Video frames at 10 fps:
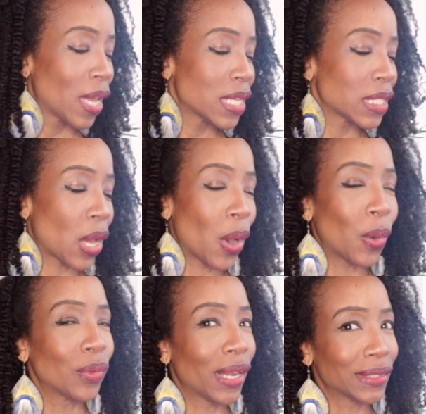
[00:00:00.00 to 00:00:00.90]
So
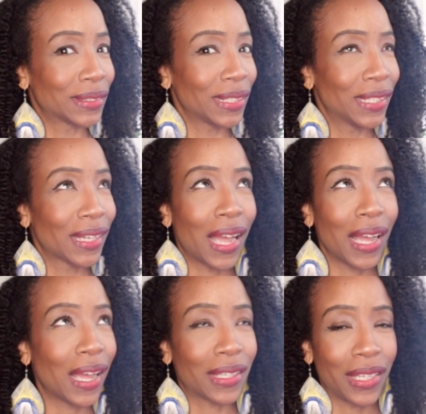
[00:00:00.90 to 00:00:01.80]
like I said,
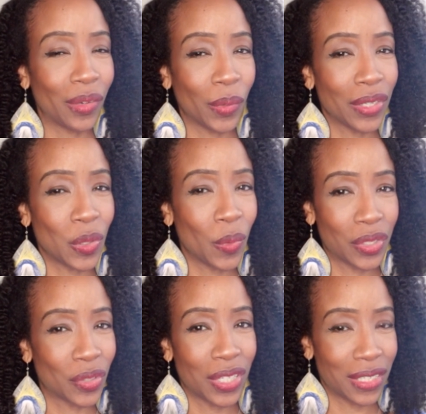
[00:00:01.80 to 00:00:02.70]
I can't wait till
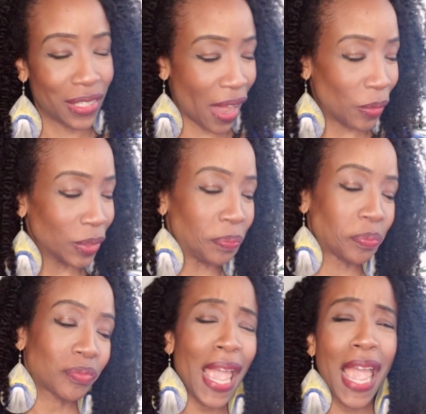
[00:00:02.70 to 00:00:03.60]
winter to get to that one.
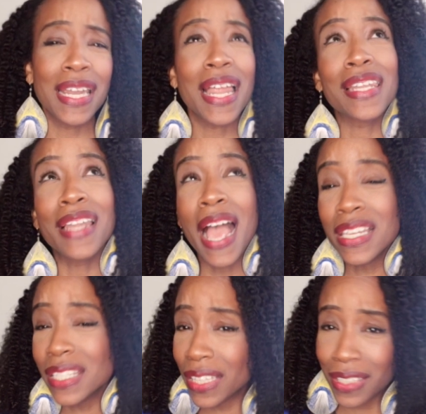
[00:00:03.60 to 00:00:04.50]
And
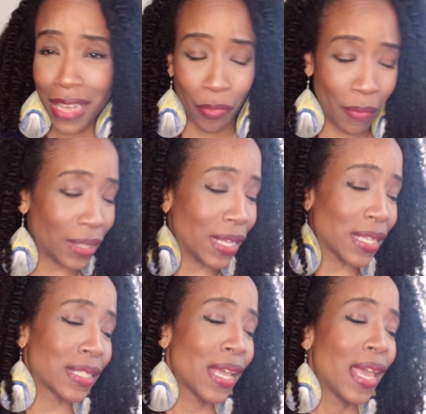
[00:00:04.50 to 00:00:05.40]
lastly at the top of my
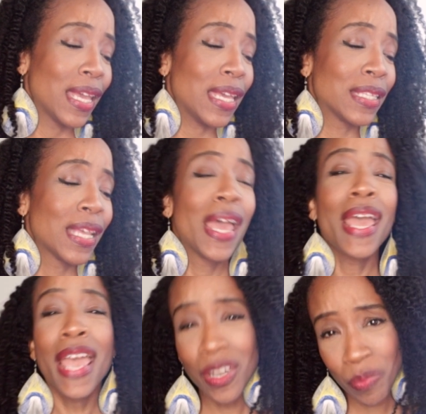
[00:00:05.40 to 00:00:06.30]
list is
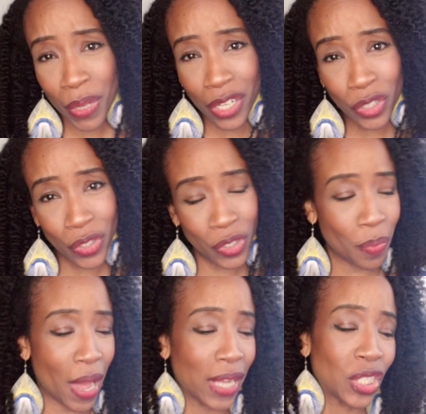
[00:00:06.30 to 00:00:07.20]
Hidden Pictures
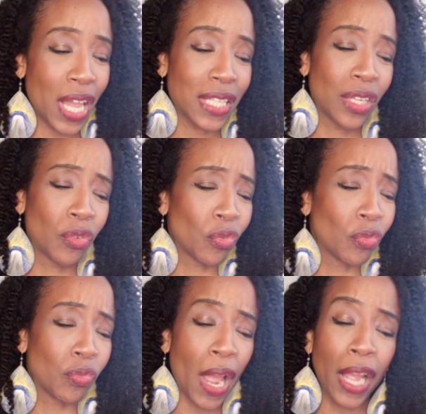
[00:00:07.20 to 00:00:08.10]
by Jason
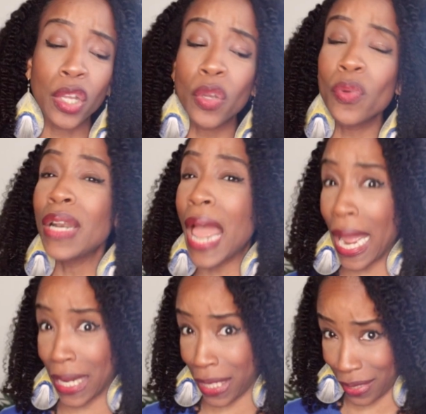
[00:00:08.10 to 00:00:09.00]

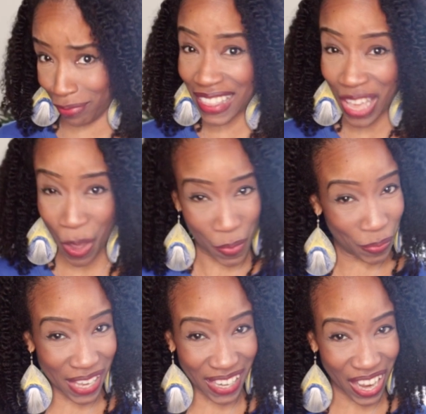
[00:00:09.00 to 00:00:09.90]
Rekulak. I hope I'm
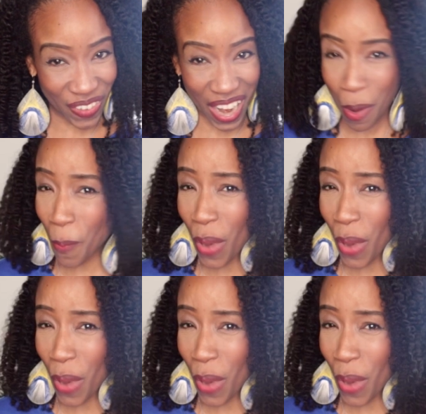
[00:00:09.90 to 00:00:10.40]
saying that right.